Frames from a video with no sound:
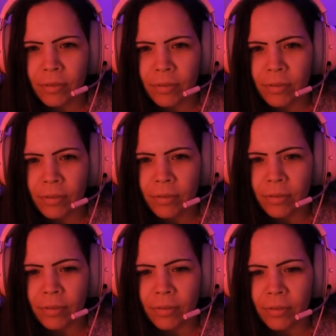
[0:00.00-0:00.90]
Mm.
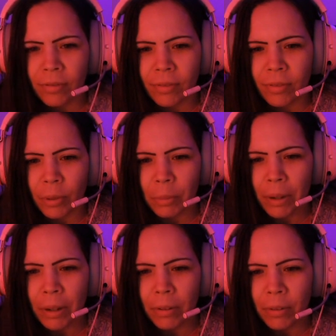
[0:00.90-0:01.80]
I don't
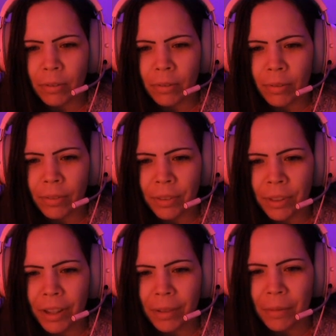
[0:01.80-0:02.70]
remember that.
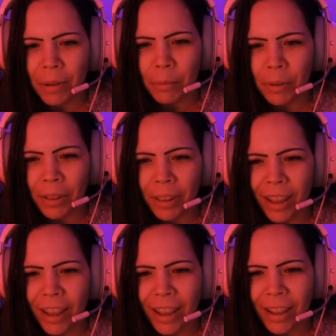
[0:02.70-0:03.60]
Remember
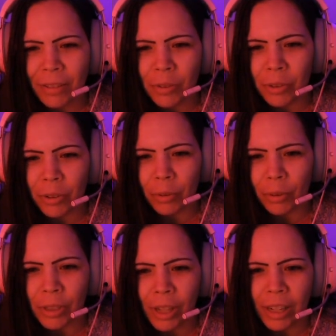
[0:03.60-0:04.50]
that? It was when you were real
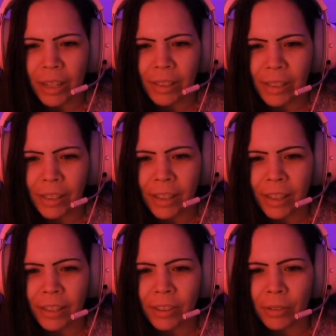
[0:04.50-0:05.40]
tiny. I used to sing
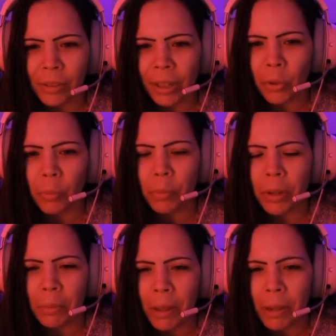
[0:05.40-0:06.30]
that to you like a little
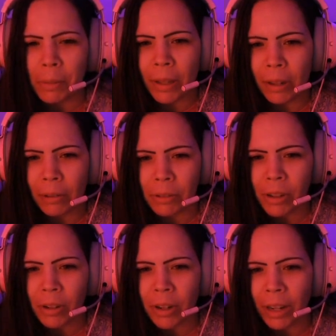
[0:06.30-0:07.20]
bitty baby. And you would
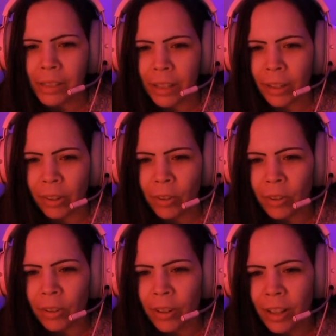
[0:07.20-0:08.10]
start dancing a little.
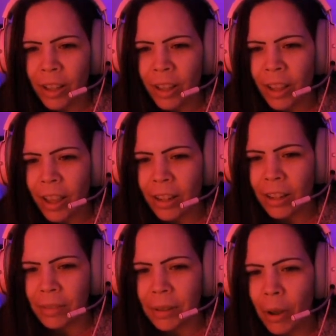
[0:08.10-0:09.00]

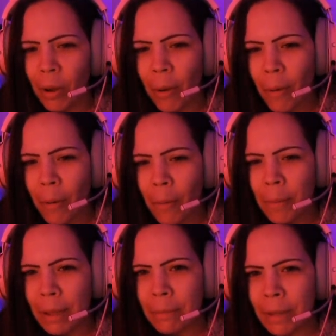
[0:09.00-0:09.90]
That'd be, oh,
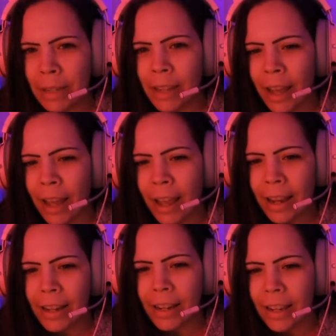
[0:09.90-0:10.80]
baby
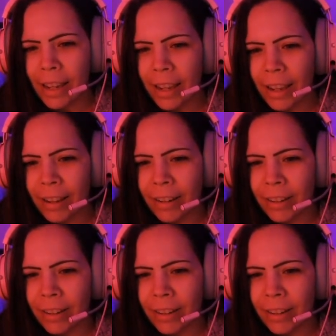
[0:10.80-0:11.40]
tiny.